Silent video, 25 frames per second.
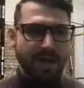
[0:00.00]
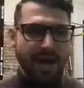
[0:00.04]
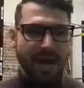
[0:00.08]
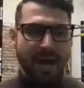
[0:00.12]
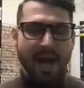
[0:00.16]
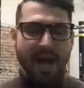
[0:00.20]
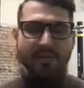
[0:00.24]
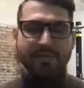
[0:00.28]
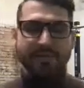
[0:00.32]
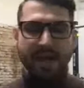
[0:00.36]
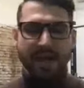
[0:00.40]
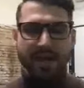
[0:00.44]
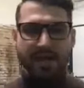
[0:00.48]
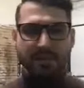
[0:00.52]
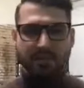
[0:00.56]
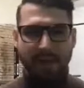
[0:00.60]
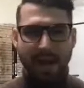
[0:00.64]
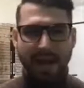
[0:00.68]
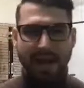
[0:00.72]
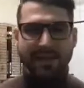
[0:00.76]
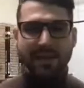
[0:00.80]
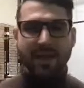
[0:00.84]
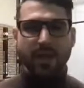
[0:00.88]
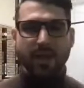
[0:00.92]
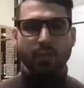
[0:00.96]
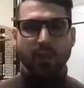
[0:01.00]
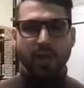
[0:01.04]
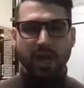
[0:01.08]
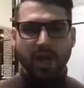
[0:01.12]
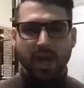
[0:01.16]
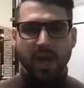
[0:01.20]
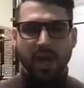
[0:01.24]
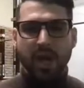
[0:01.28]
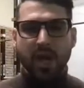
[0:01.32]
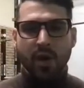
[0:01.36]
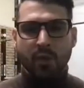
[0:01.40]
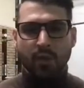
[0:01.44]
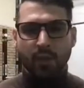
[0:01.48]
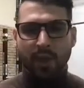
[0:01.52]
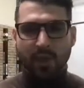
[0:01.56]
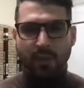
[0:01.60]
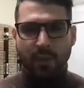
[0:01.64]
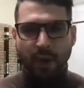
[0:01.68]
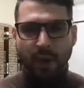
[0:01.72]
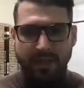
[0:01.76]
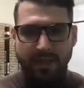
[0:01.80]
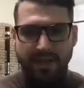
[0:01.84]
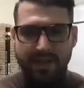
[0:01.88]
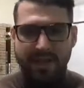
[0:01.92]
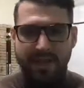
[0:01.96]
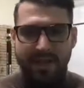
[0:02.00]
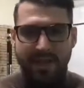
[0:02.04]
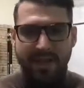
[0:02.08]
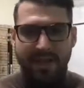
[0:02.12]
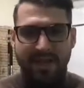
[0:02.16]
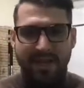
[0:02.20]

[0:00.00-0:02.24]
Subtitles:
have that in mind, that we want